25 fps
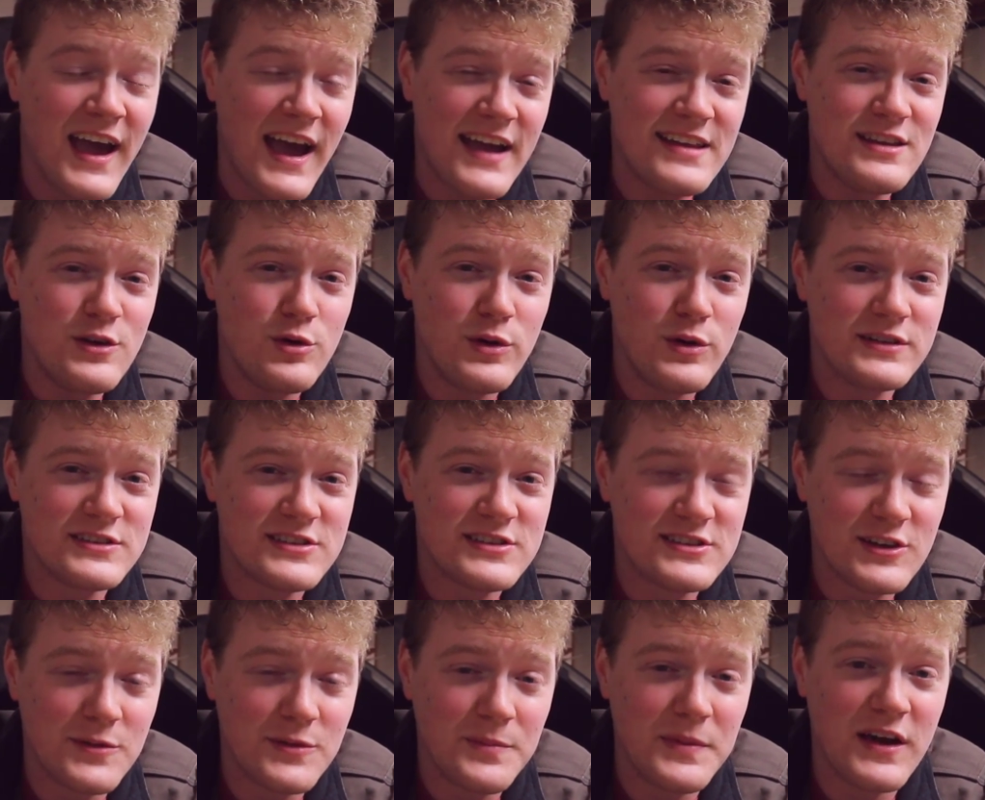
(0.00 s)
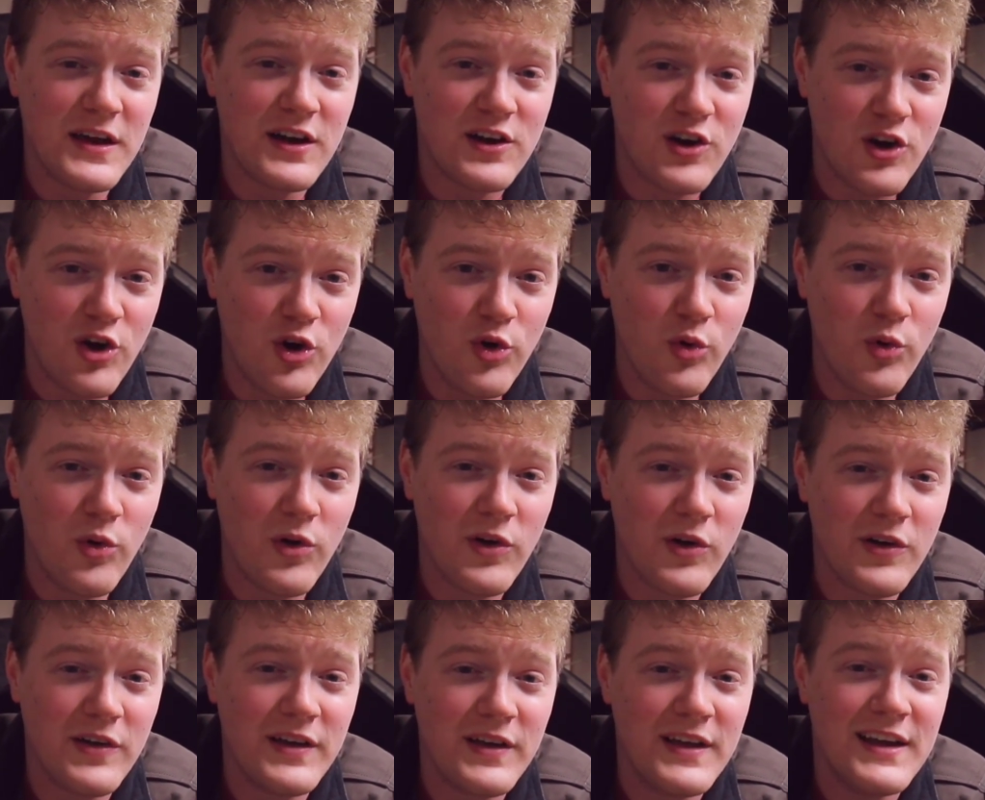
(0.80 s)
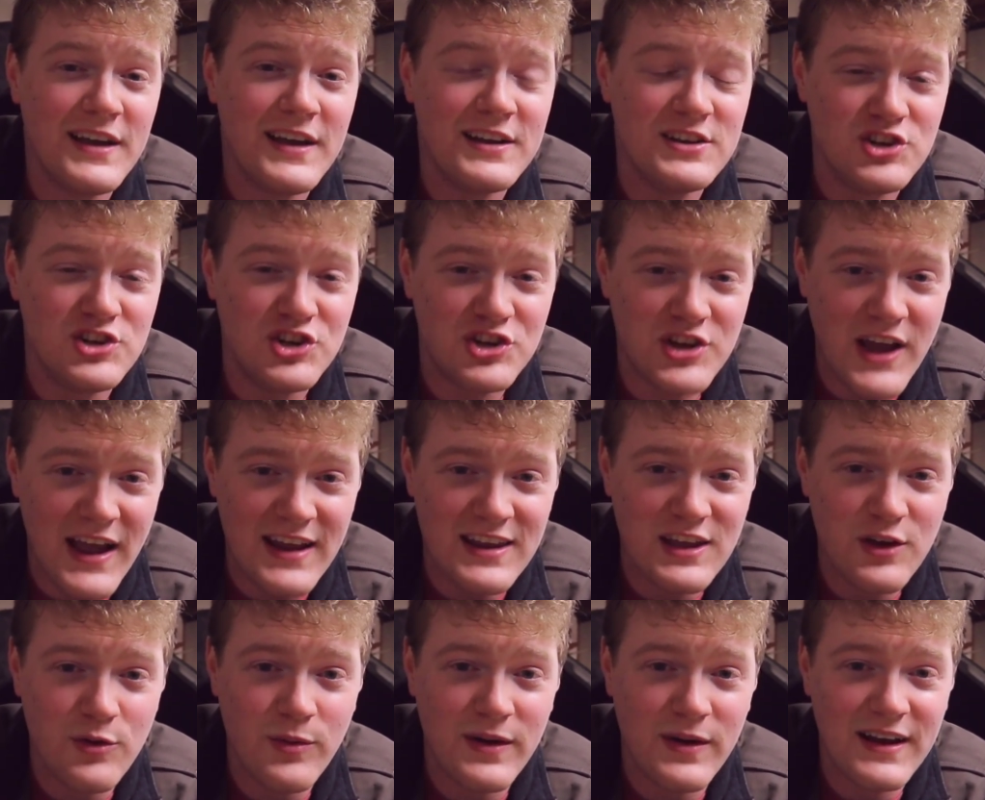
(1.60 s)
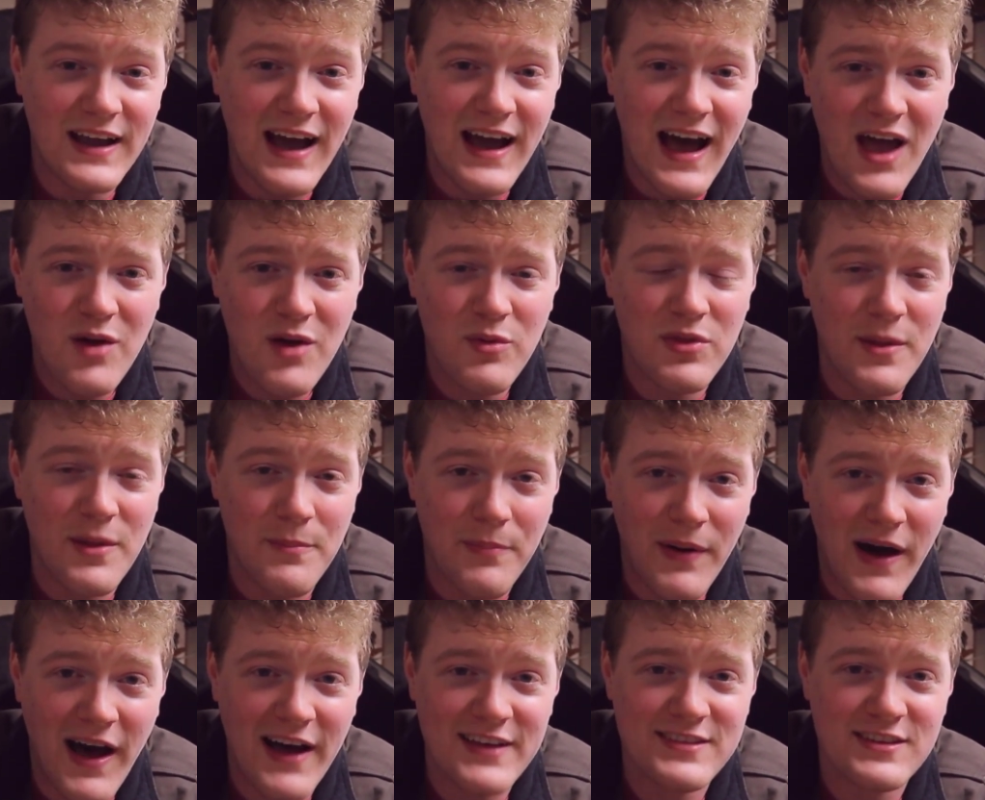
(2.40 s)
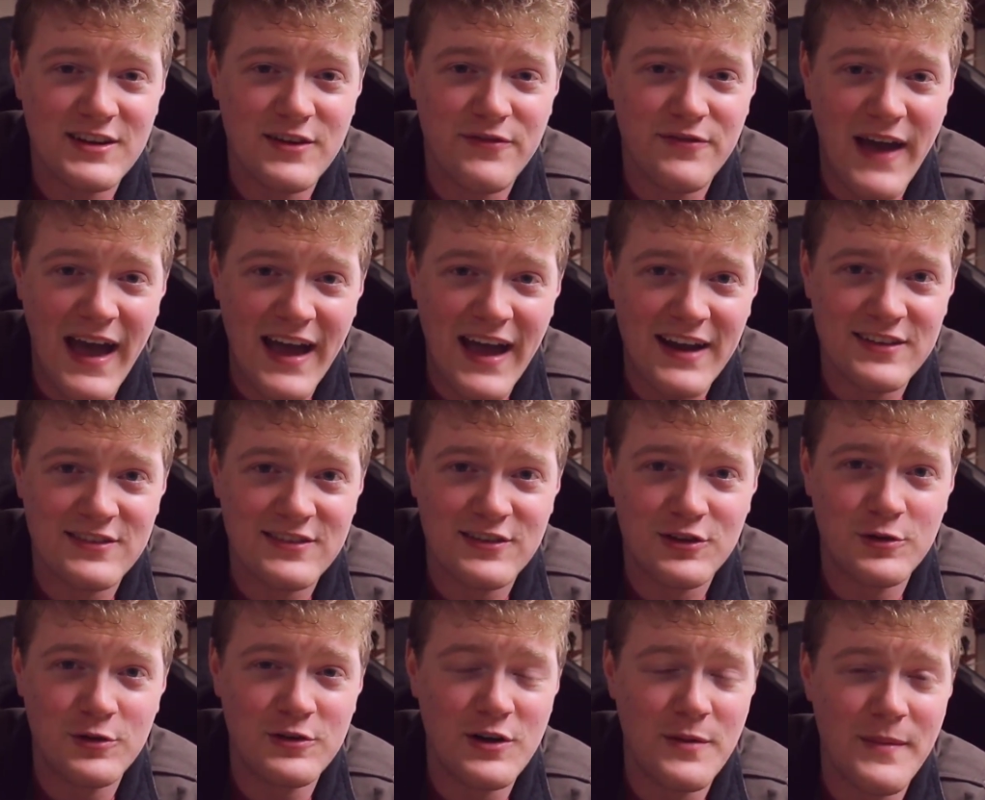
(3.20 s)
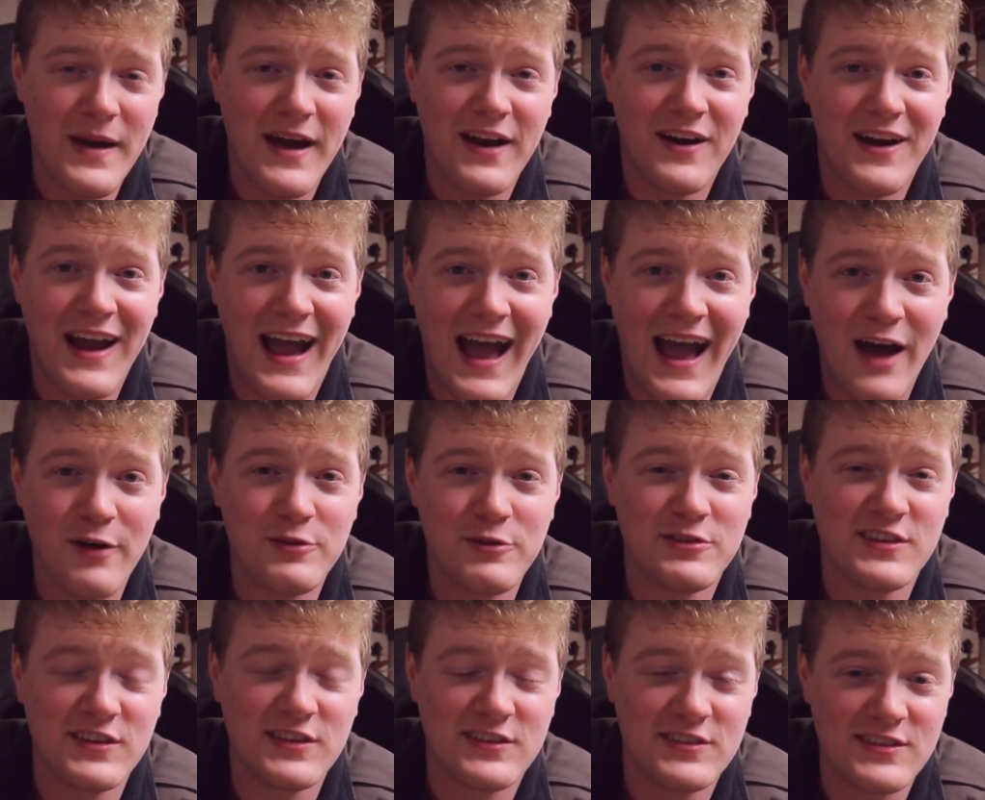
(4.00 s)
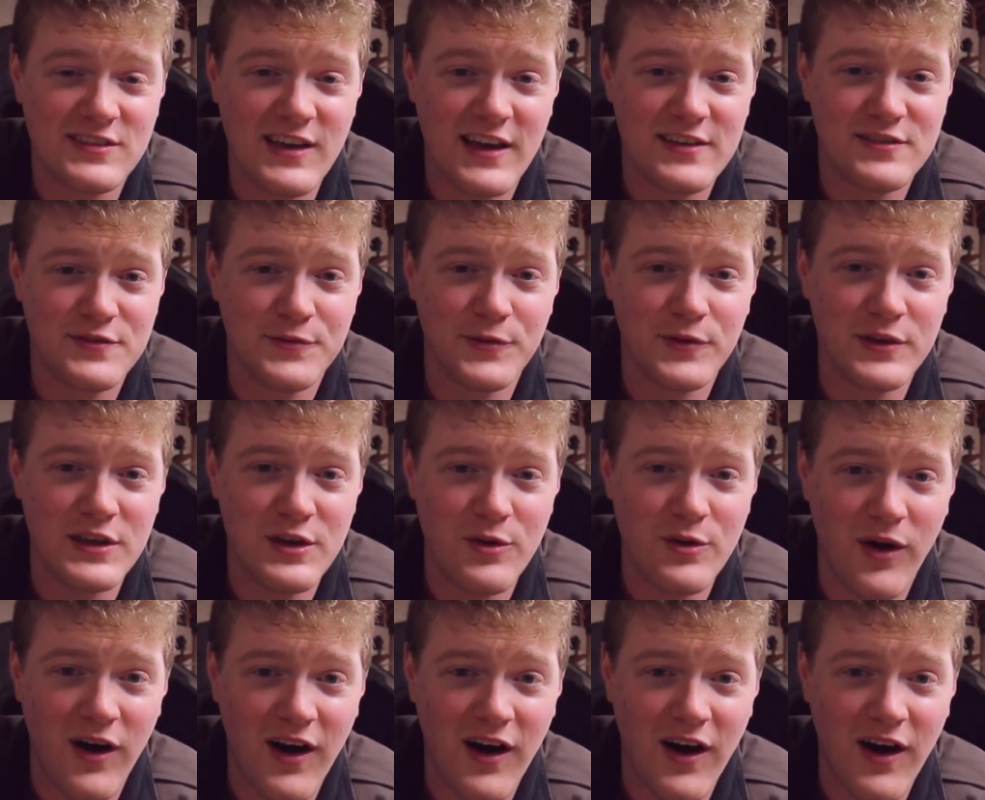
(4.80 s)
and you can still be a cool, genuine guy with a positive attitude no matter how successful you